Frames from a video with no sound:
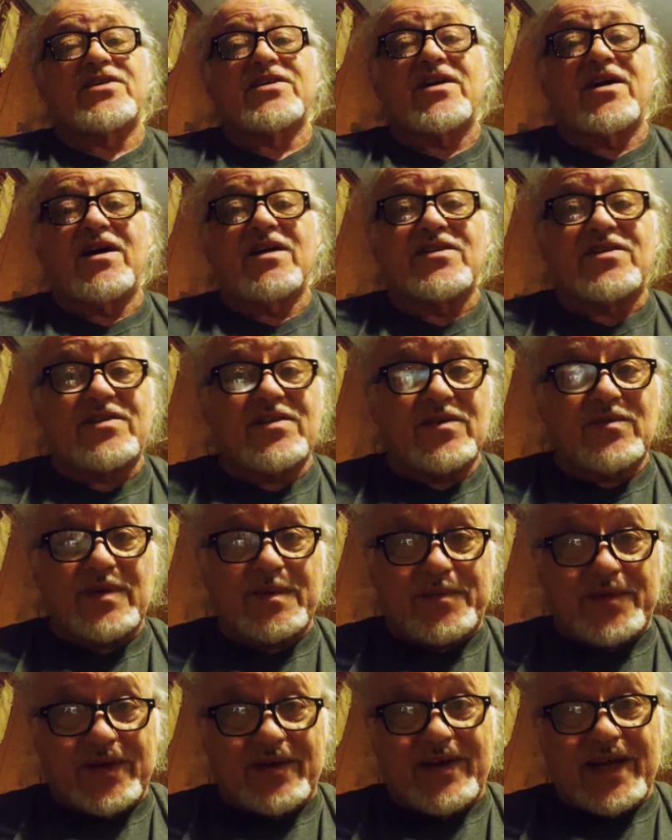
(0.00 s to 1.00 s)
Khan still
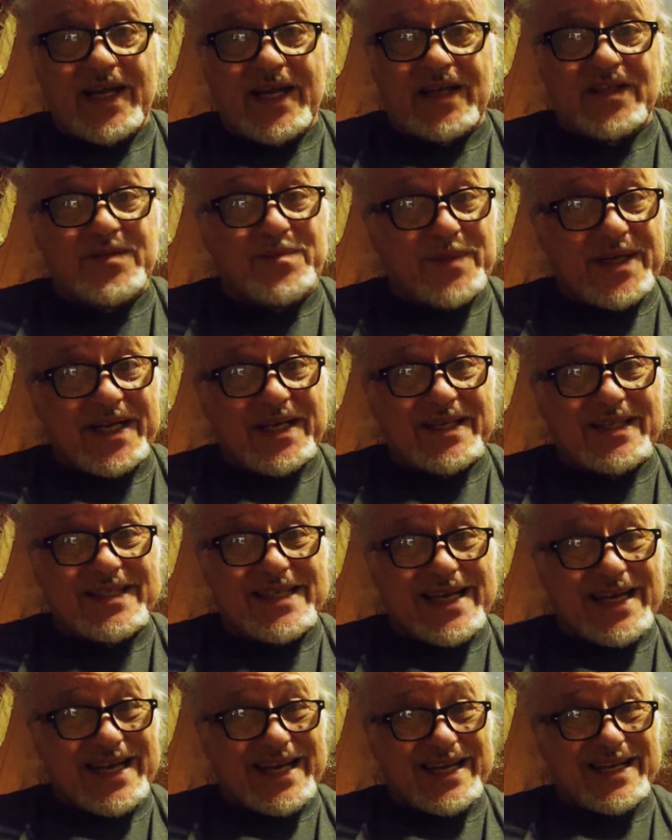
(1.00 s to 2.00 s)
whipped our ass many a
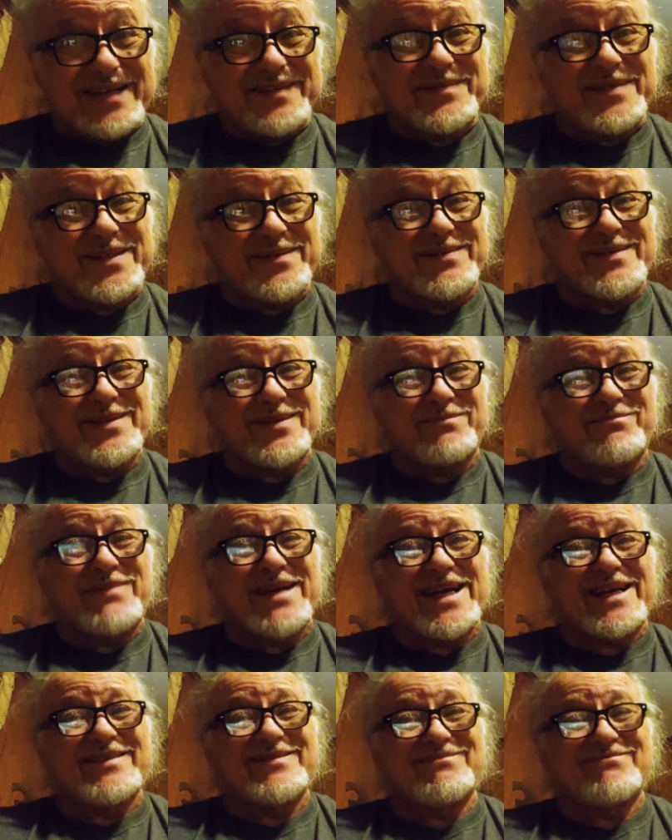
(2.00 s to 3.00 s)
time. You know what I'm talking
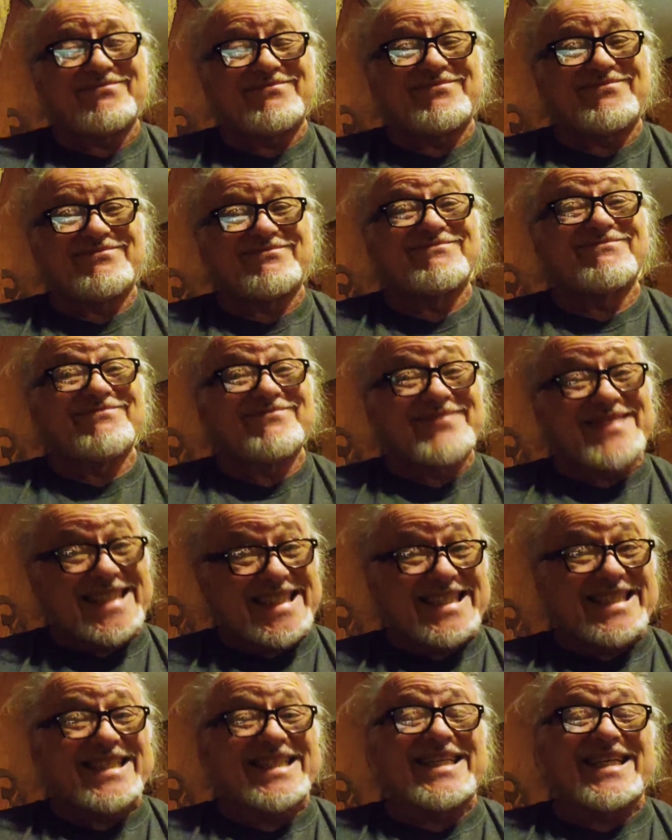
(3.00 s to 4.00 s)
about?
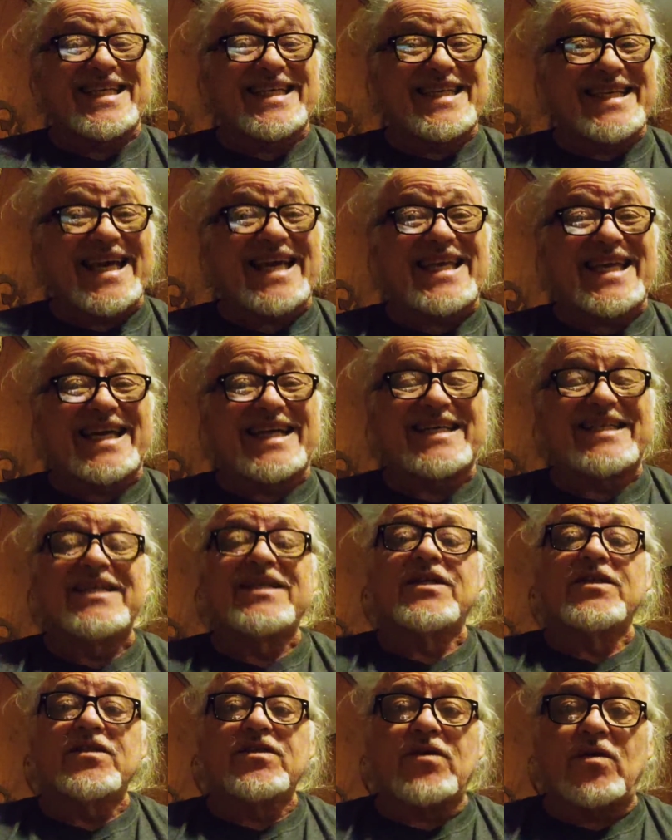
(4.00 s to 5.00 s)
Yeah.
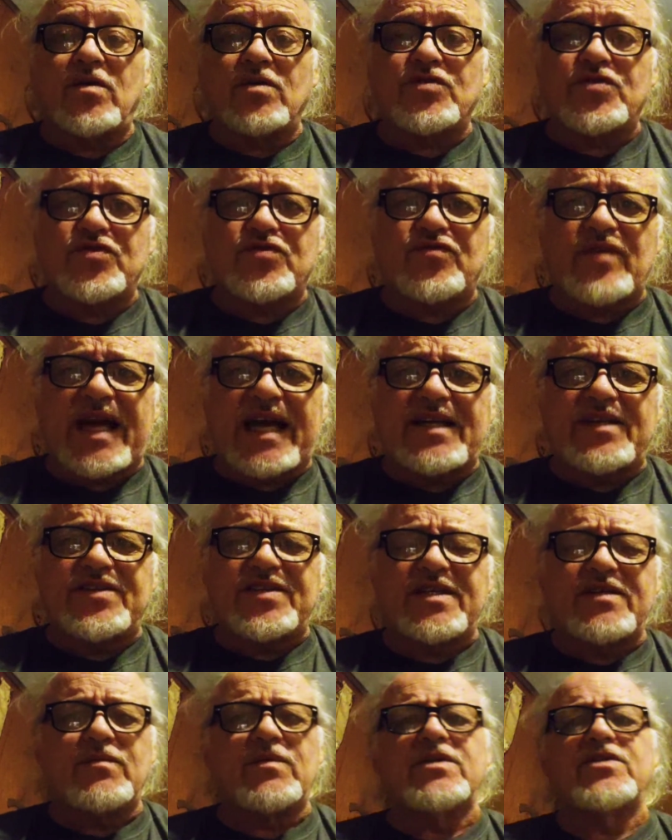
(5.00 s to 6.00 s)
It's called
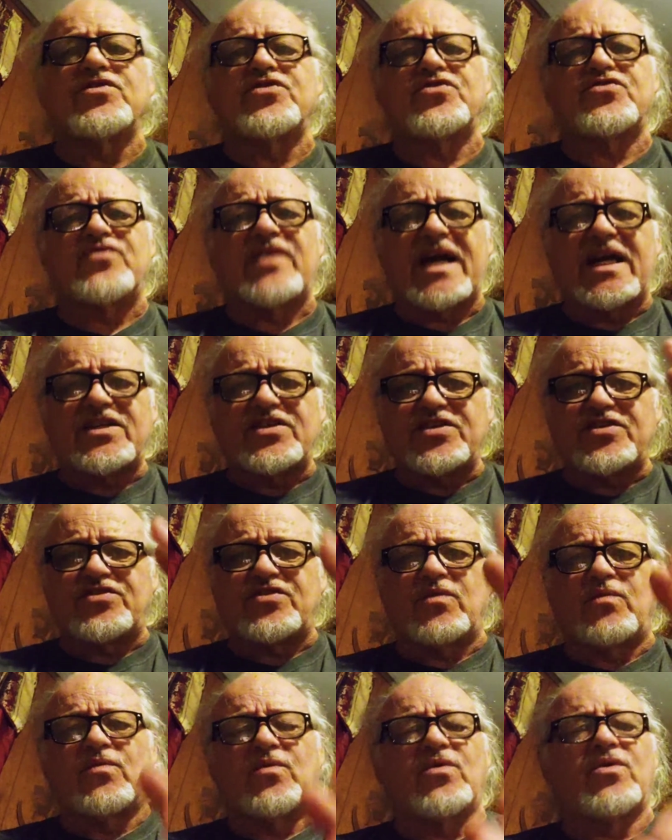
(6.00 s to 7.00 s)
strategy. Well, his strategy's
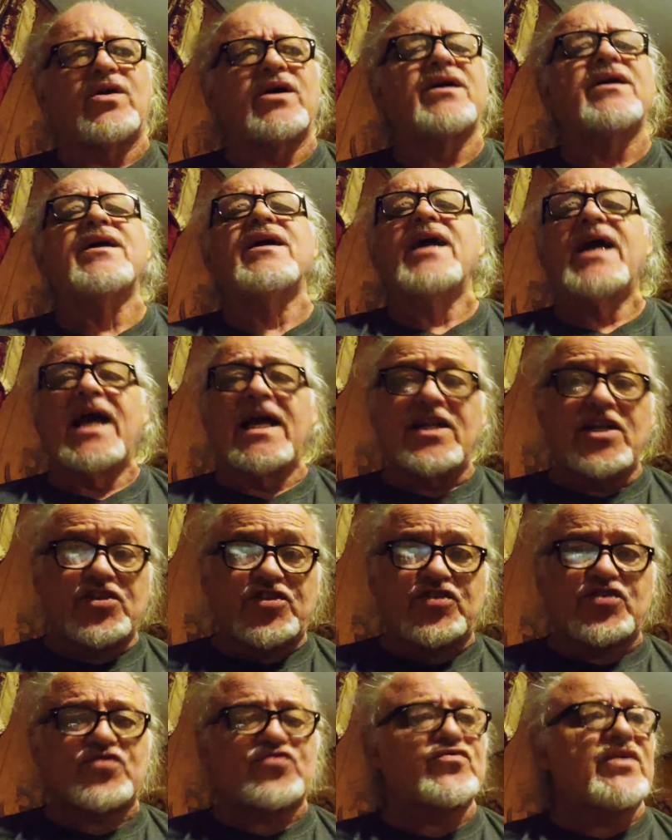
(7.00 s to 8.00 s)
the war, and
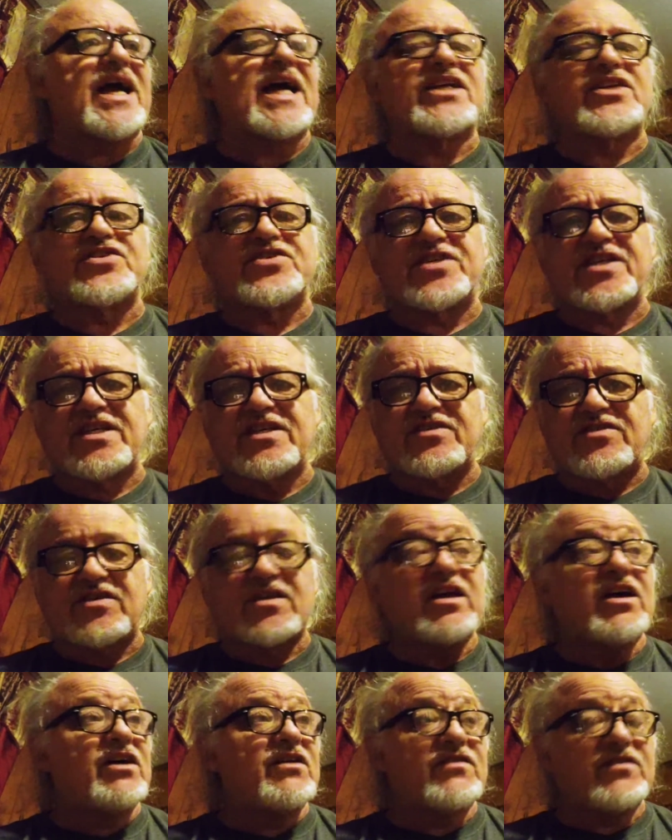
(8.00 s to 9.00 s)
his strategies
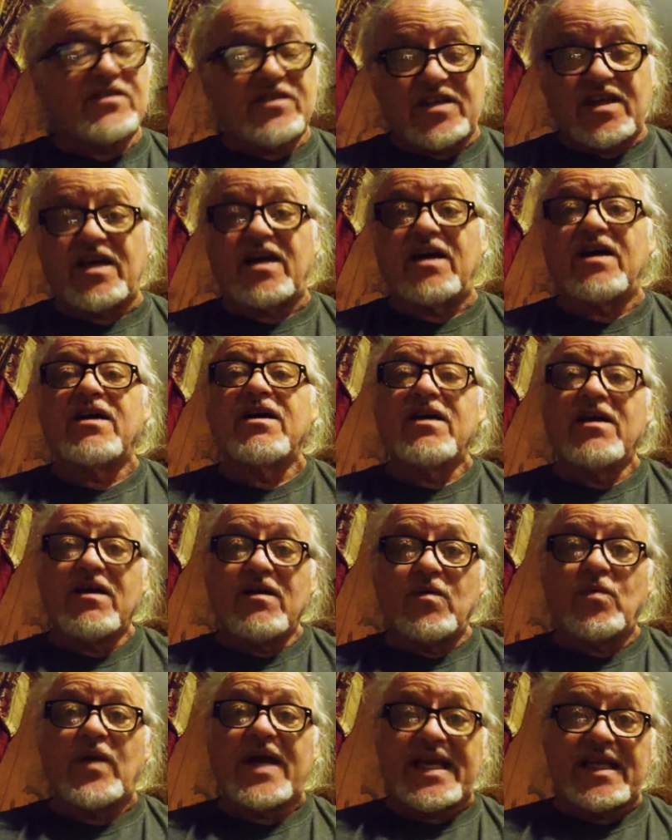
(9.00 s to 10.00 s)
to
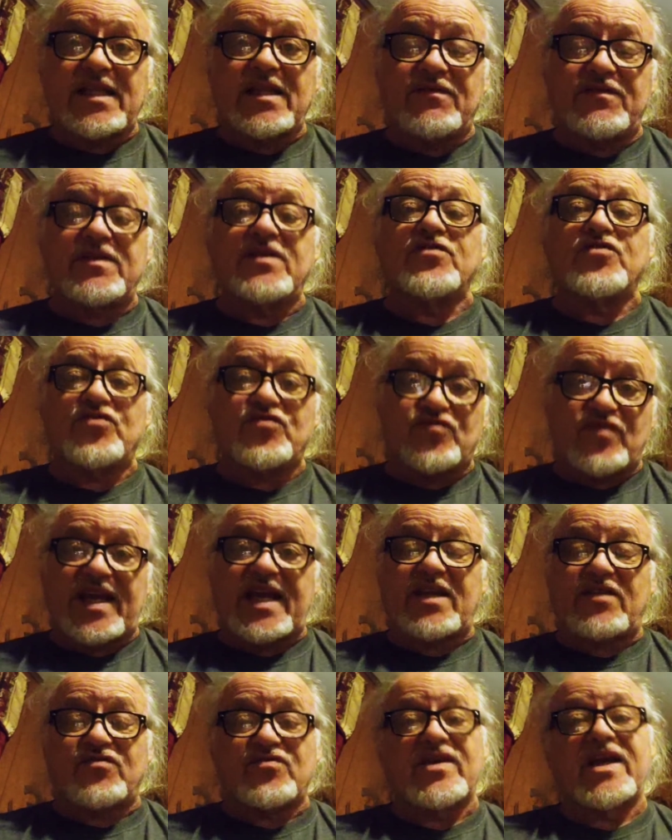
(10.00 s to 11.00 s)
weightlifting,
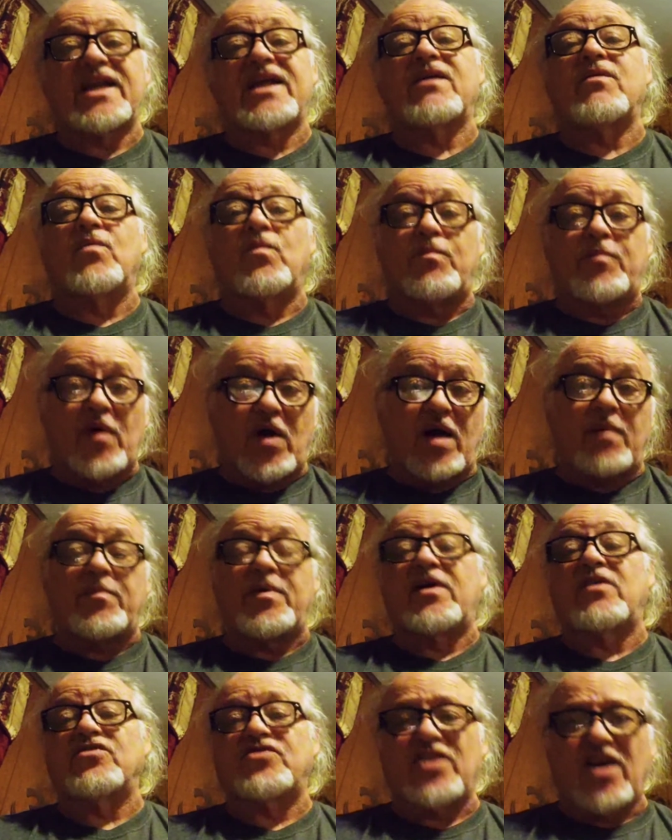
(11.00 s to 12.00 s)
strength training,
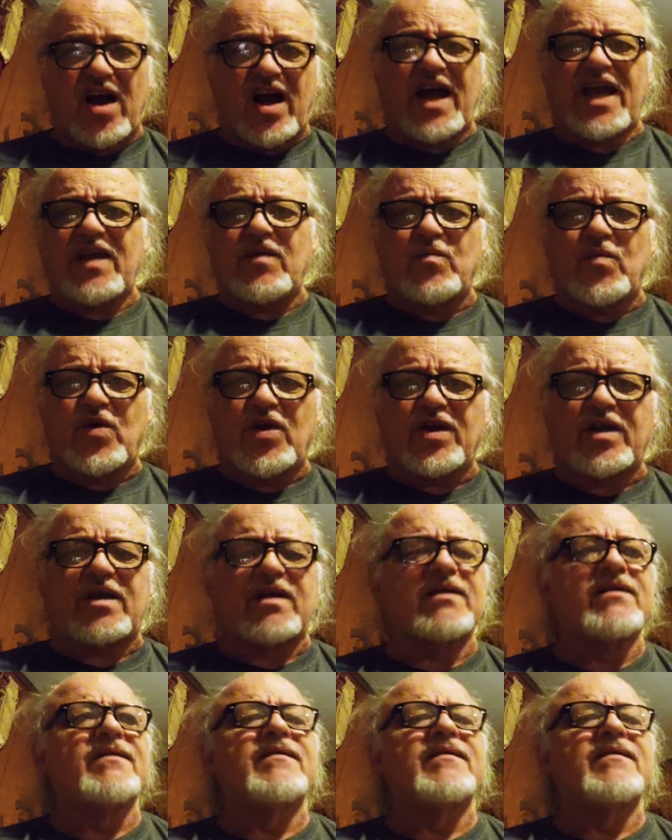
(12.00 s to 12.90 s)
barbells, iron work,